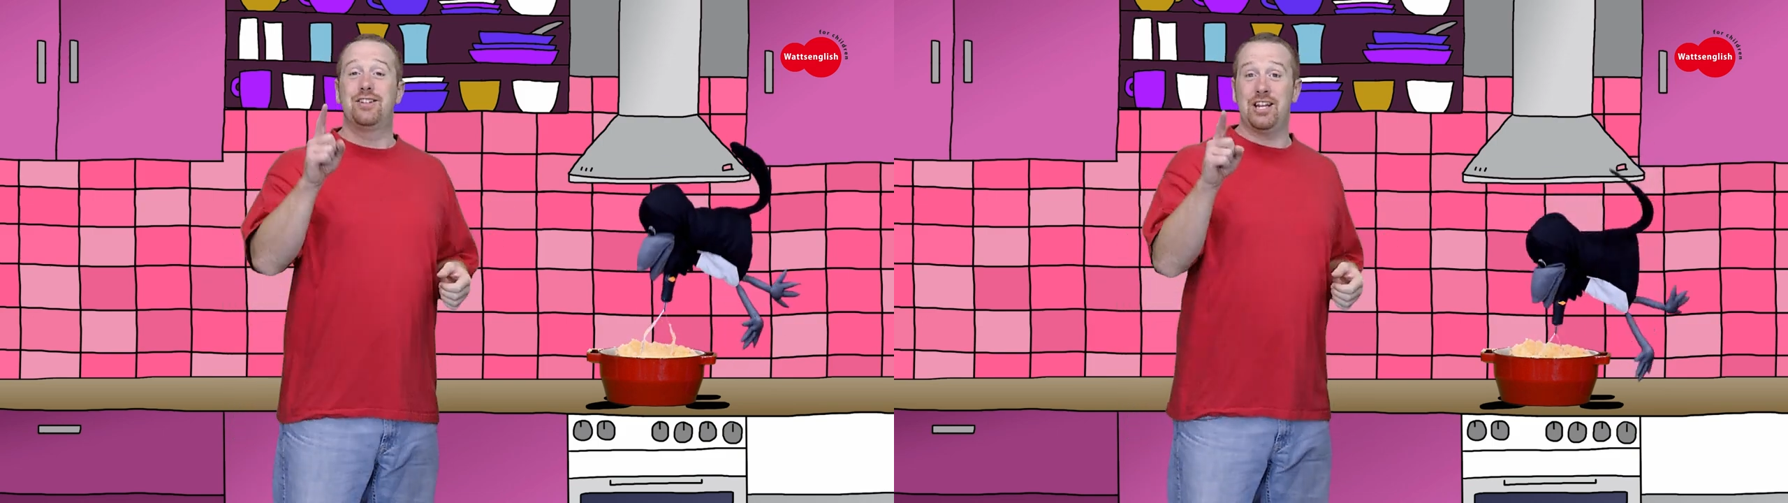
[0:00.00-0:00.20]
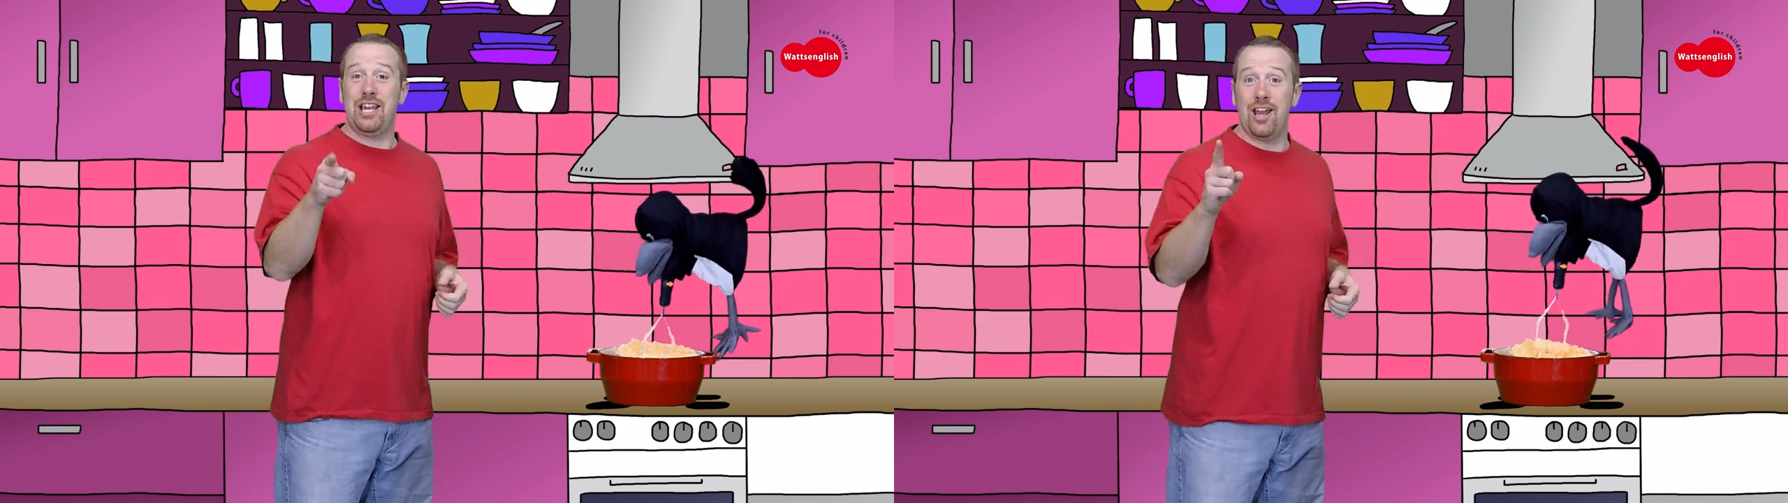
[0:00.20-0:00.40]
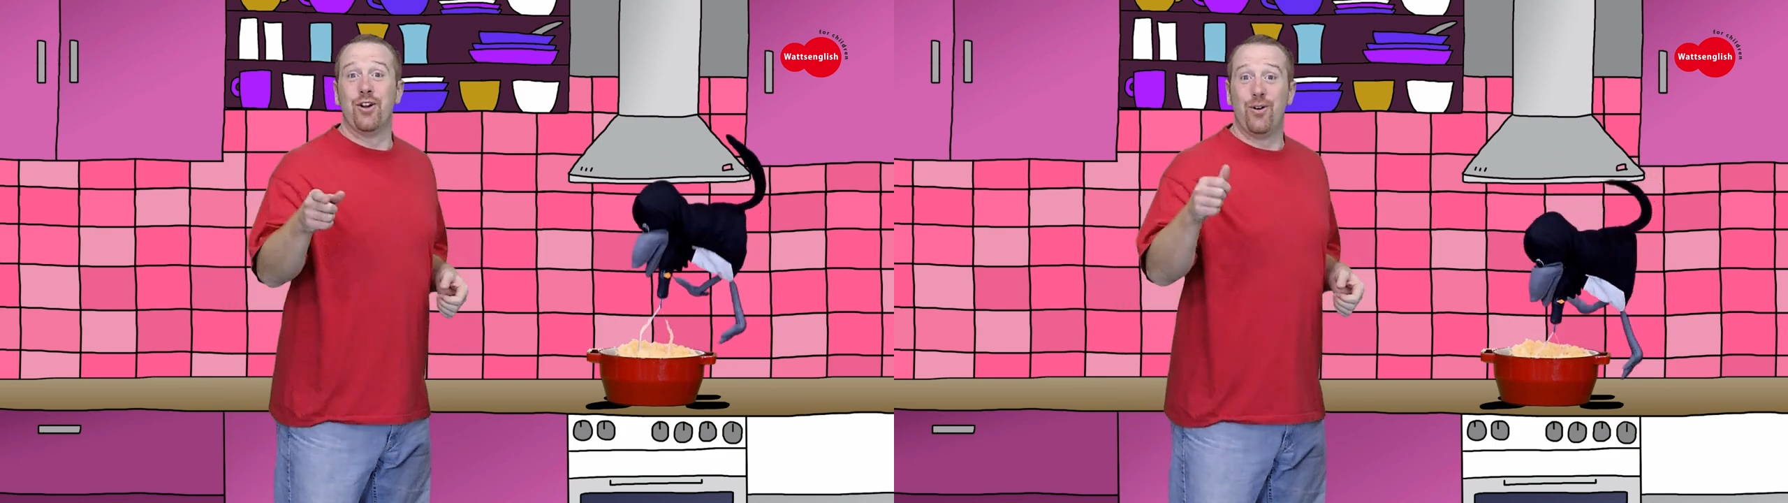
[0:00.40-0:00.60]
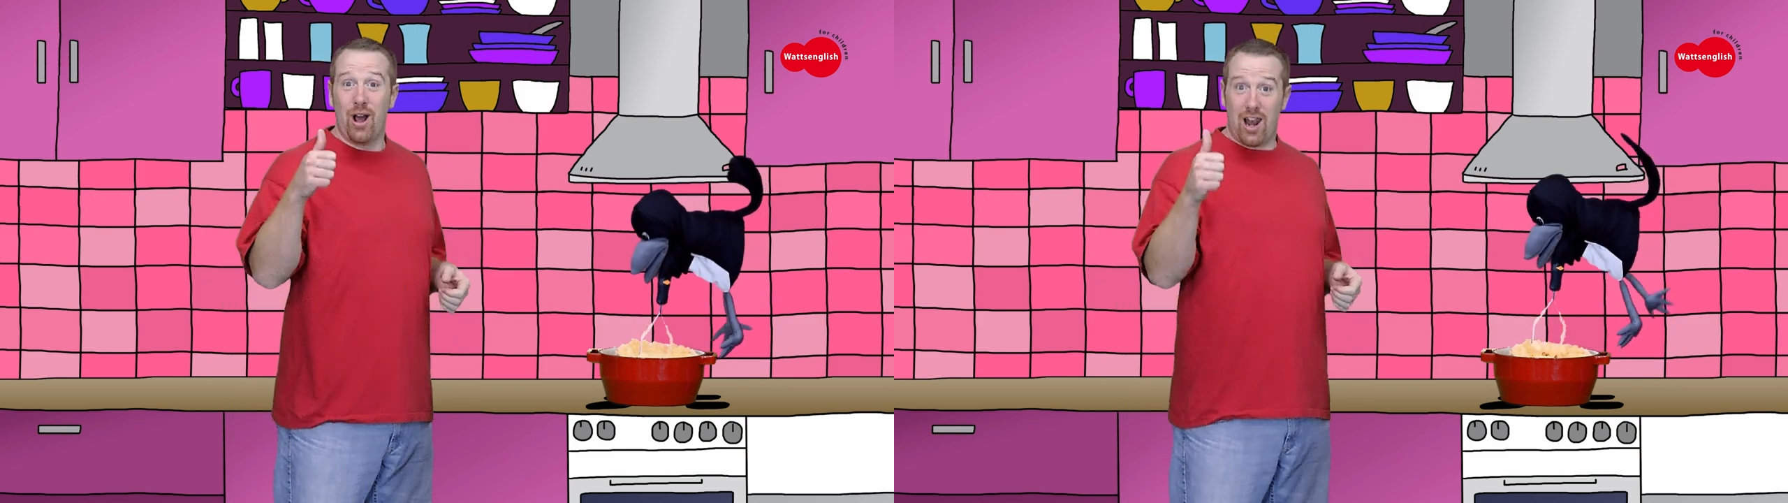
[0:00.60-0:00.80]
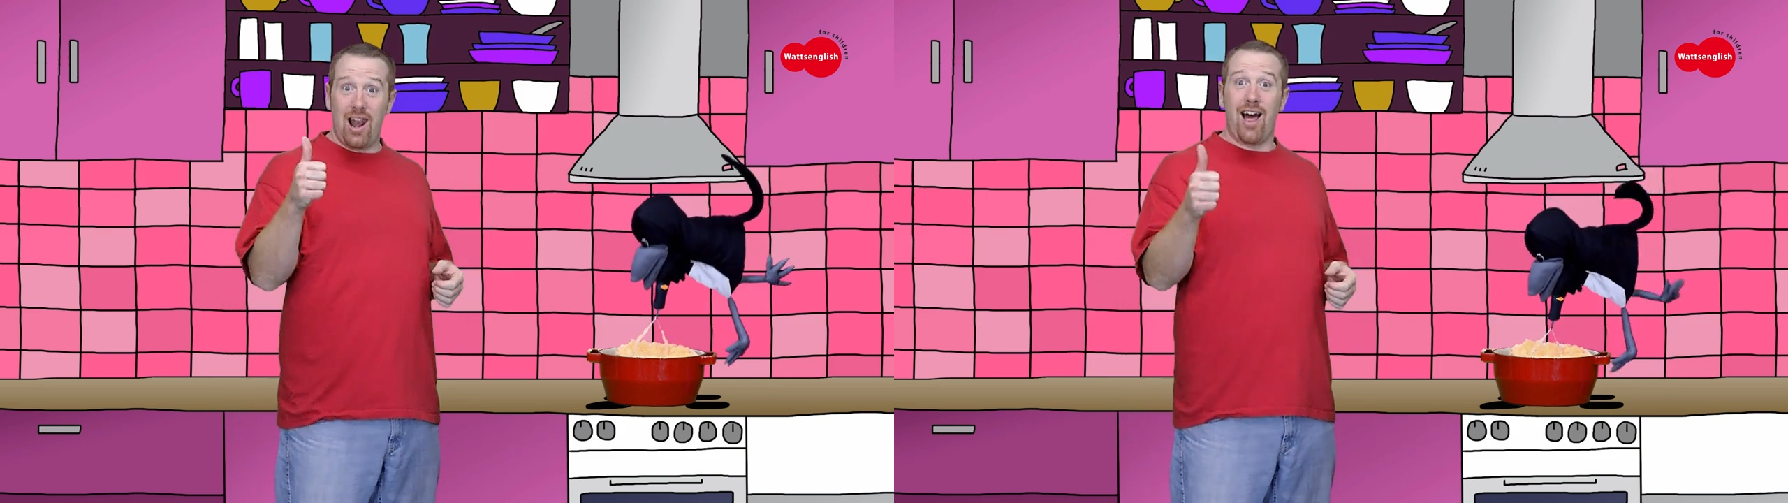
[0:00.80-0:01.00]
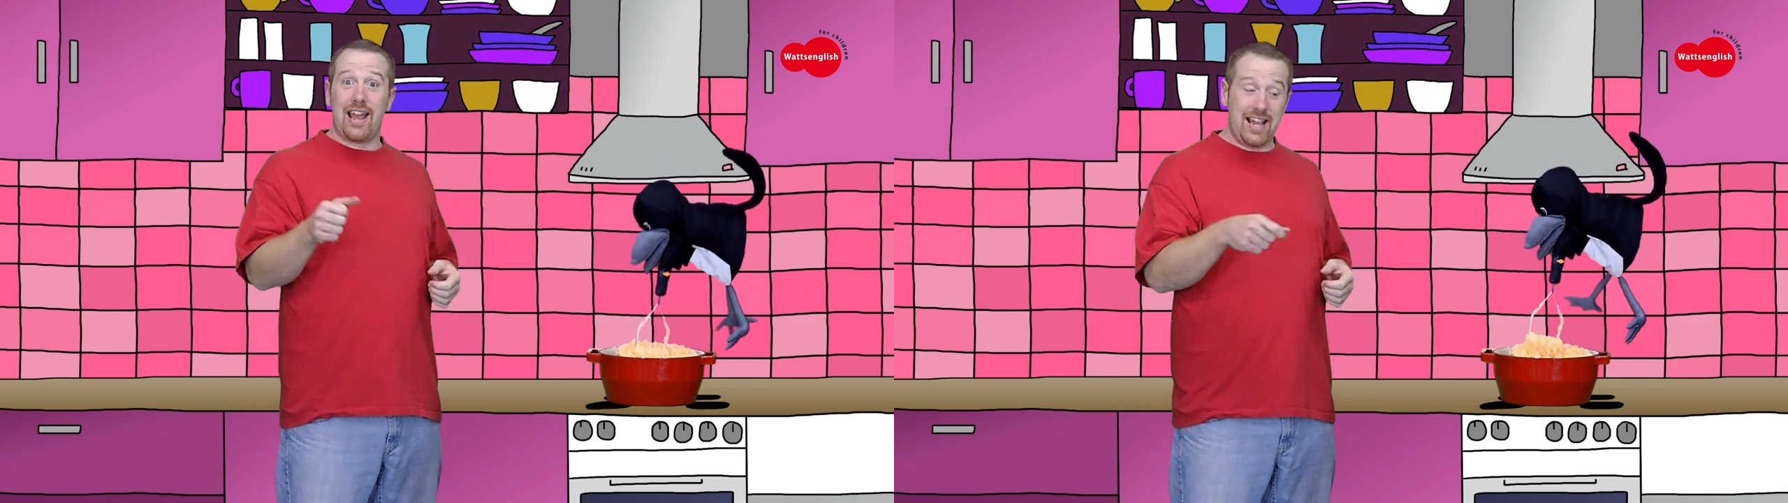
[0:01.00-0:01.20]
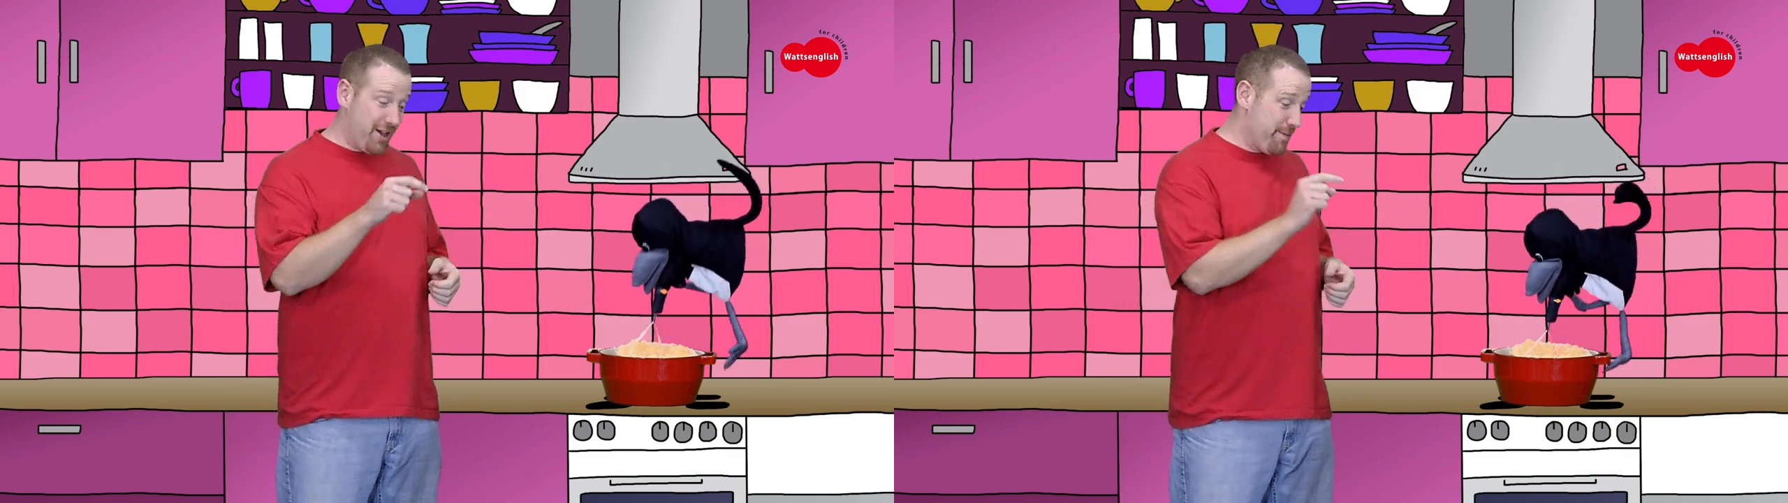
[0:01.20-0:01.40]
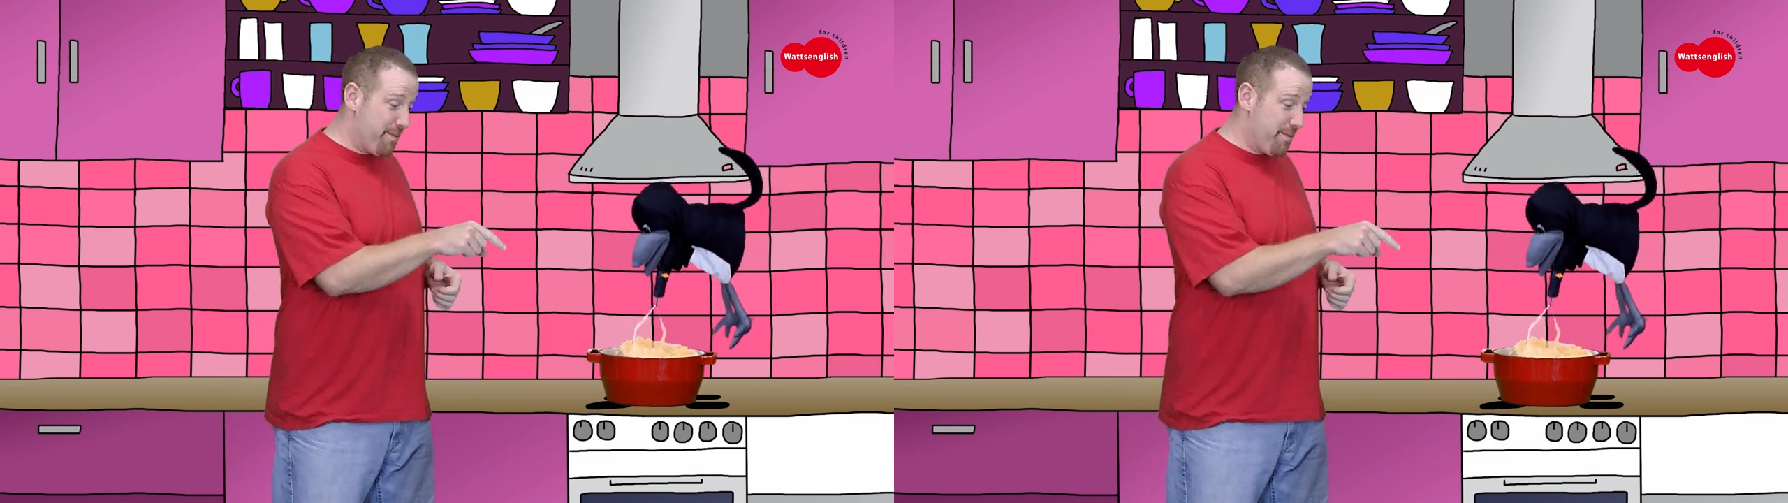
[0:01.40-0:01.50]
do you like